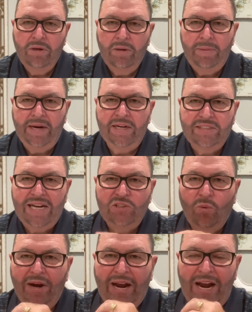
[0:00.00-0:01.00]
Because
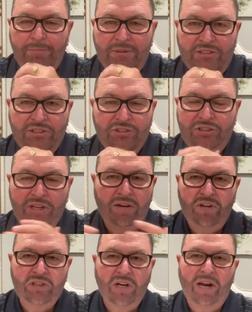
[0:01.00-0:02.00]
that's what happens. Instead
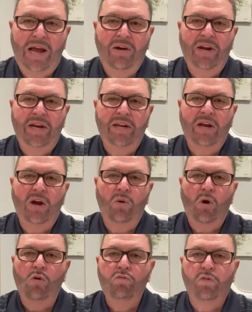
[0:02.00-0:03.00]
of us allowing it to
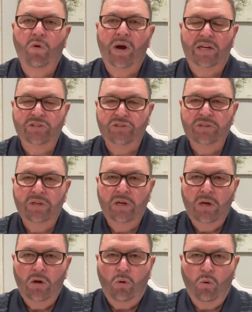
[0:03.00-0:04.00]
go over us,
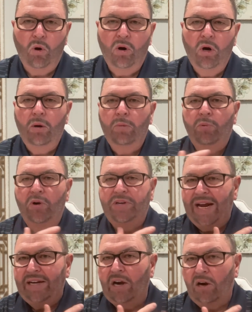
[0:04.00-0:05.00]
or
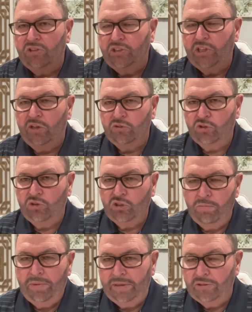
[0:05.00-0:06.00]
protect ourselves,
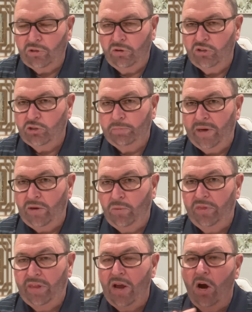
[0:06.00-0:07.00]
so, so to speak,
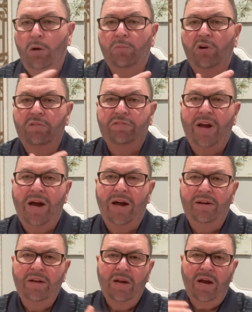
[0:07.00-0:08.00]
with the armor of
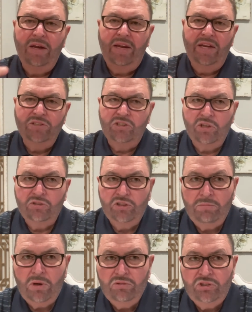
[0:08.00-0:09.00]
God against those
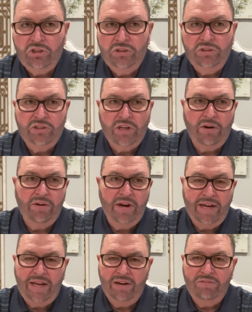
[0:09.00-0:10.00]
emotions that are
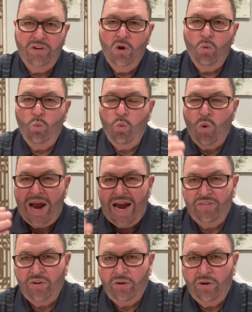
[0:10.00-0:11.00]
negative.
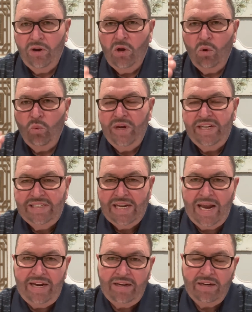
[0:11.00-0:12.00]
Rather, we
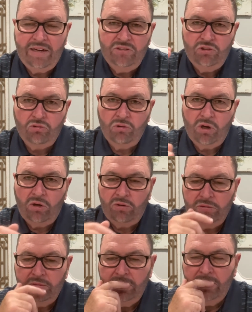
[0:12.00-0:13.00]
take
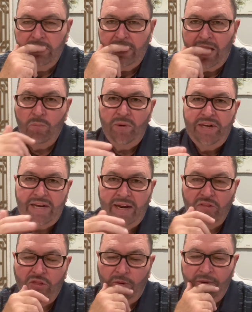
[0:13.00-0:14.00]
control and we
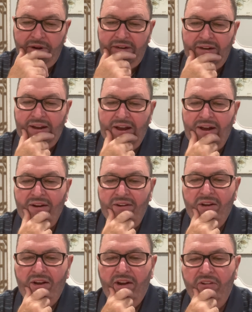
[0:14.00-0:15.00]
take authority that God
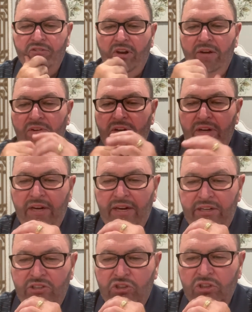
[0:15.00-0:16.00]
has given
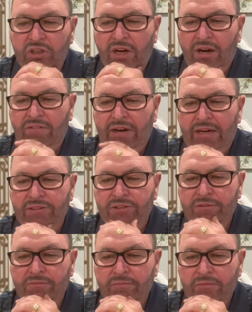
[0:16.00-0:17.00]
each of
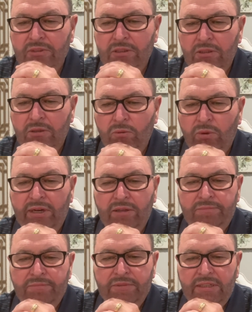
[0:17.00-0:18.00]
us.
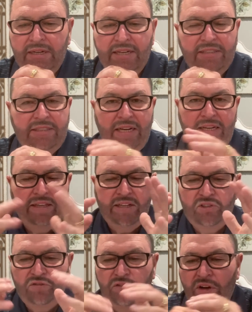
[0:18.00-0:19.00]
Well, indeed,
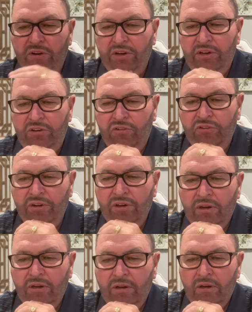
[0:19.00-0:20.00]
these feelings
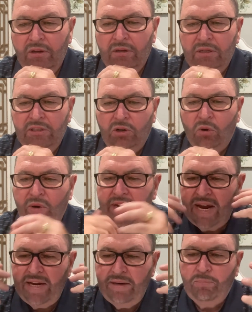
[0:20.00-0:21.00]

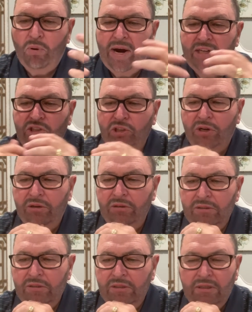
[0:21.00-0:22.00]
create
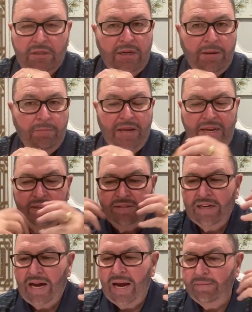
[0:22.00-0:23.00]
pressure many a
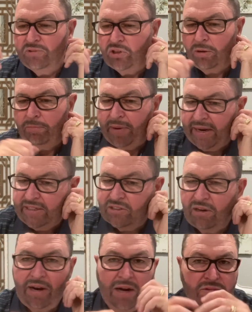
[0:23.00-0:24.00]
times that are based
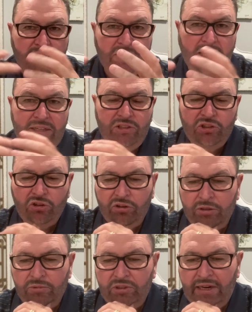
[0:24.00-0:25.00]
on outside
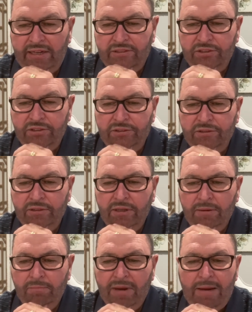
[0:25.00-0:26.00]
circumstances,
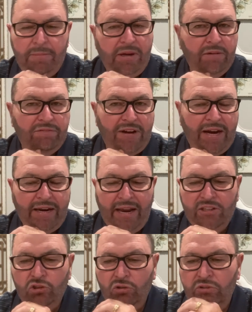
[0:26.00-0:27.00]
maybe a
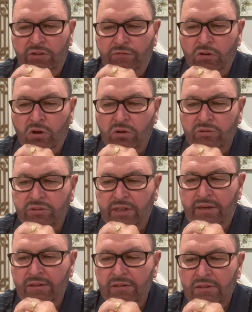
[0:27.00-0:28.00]
financial
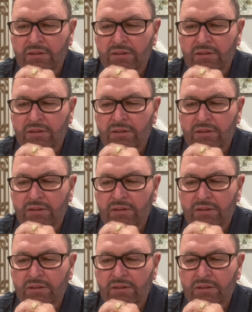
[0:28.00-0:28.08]
difficulty,